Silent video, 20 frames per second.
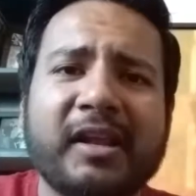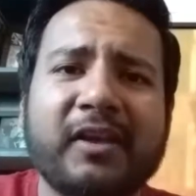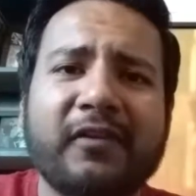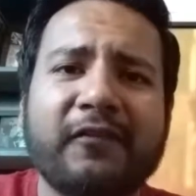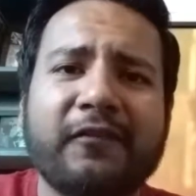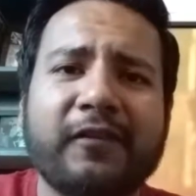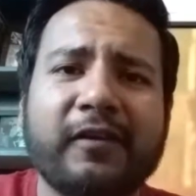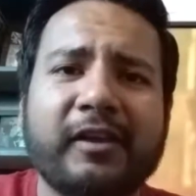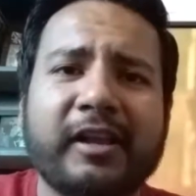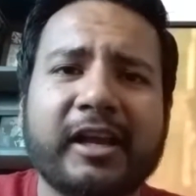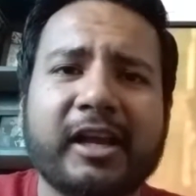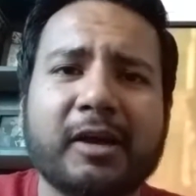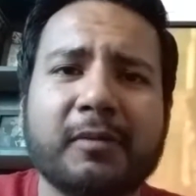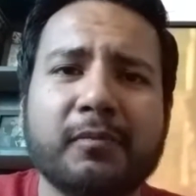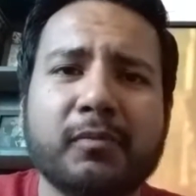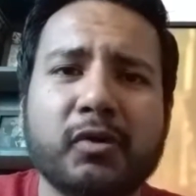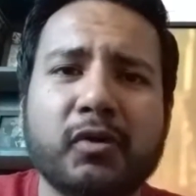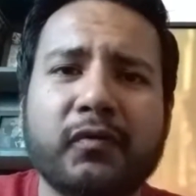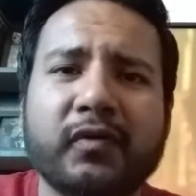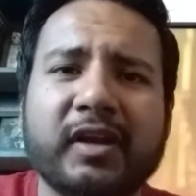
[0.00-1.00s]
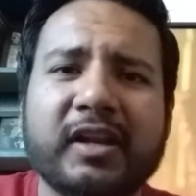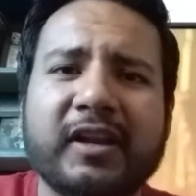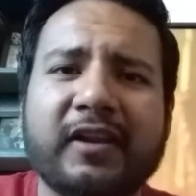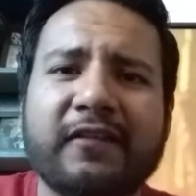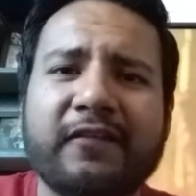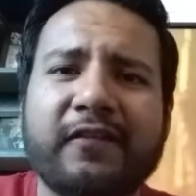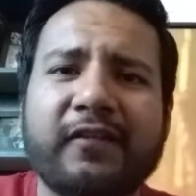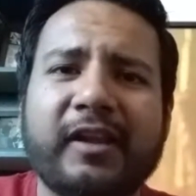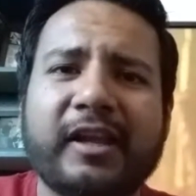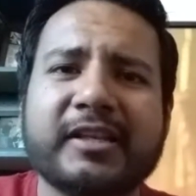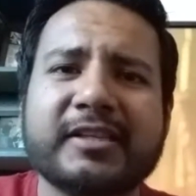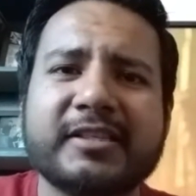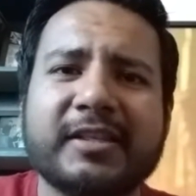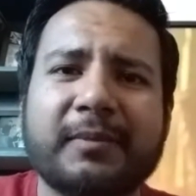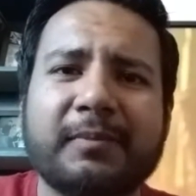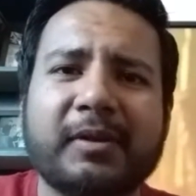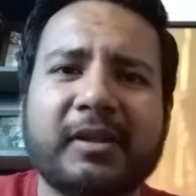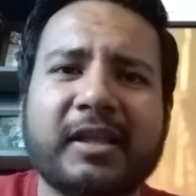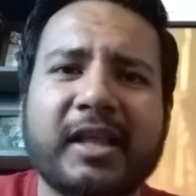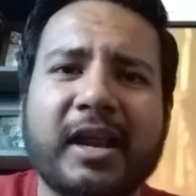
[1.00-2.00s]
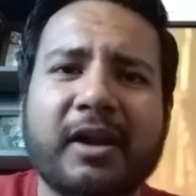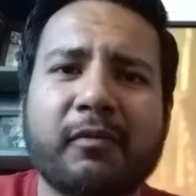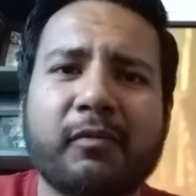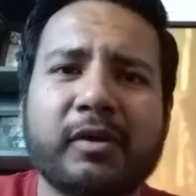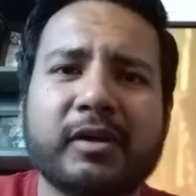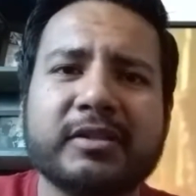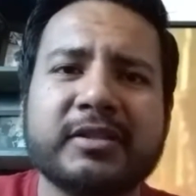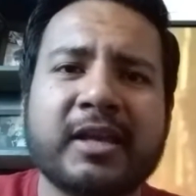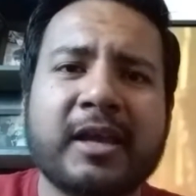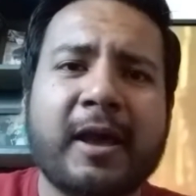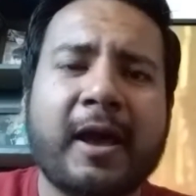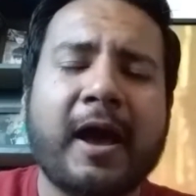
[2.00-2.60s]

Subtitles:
didn't feel like a movie. It didn't feel like something that was